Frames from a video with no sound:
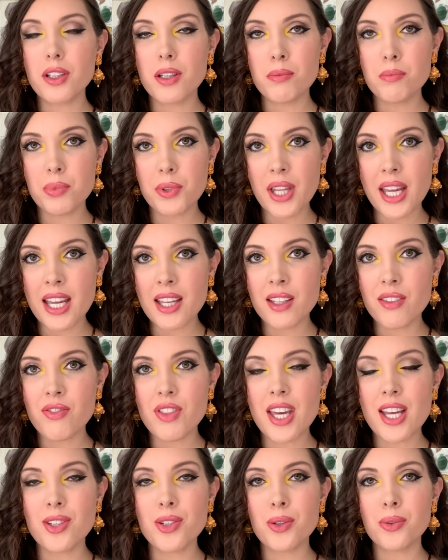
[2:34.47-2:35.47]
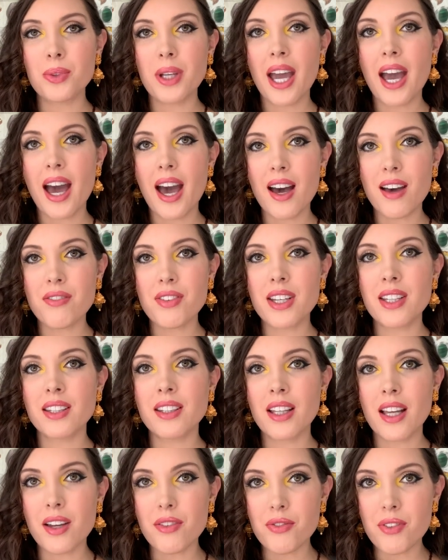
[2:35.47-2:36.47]
complain if they don't have
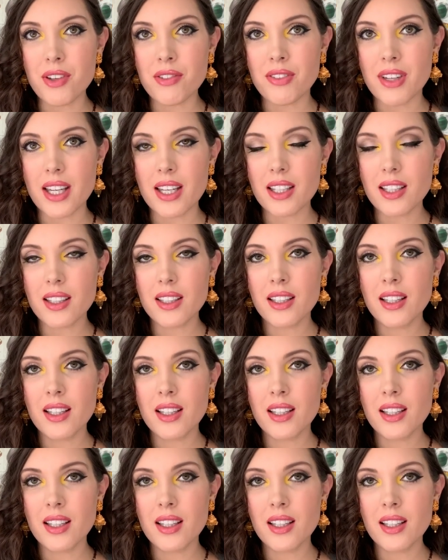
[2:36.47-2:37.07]
enough of it.